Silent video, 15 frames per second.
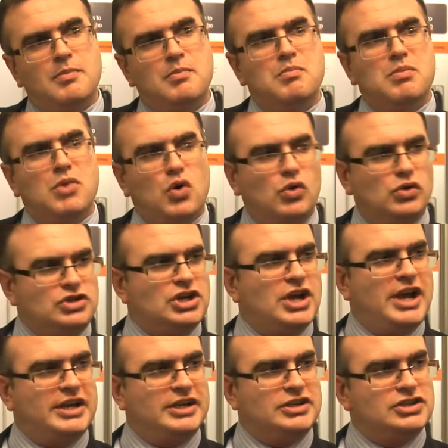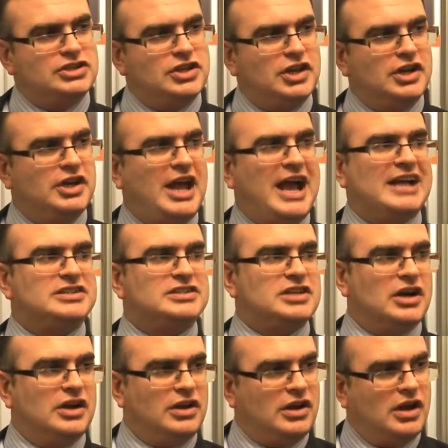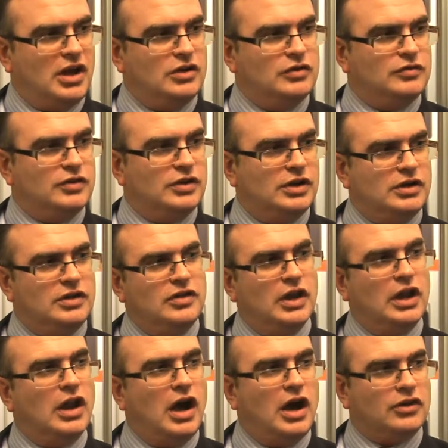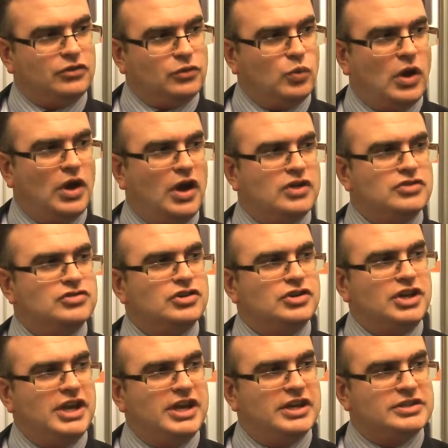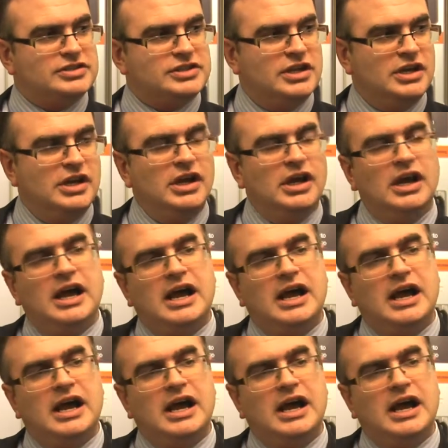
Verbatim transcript: more change than it has done over the last 100 years. Right.